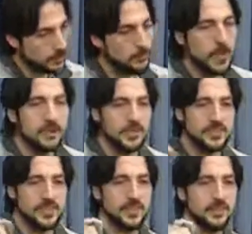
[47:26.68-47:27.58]

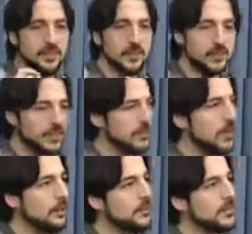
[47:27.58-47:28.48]
publishing or
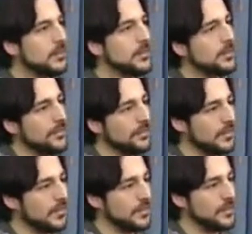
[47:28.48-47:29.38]
developing the
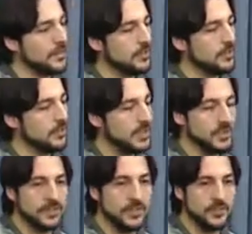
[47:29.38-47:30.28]
theory of
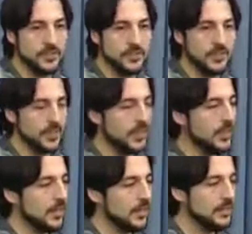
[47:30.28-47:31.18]
relativity,
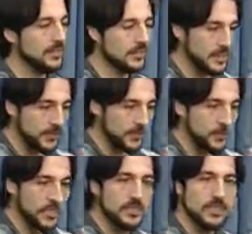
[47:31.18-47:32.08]
and instead
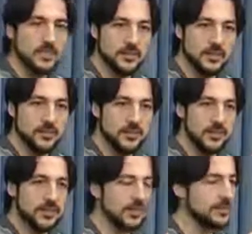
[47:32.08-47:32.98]
of teaching in the
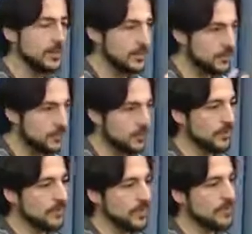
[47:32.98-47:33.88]
university to
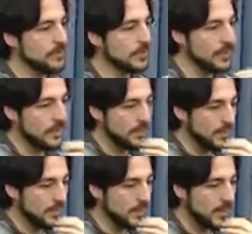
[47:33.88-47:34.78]
these
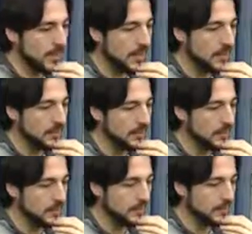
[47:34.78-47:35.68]
high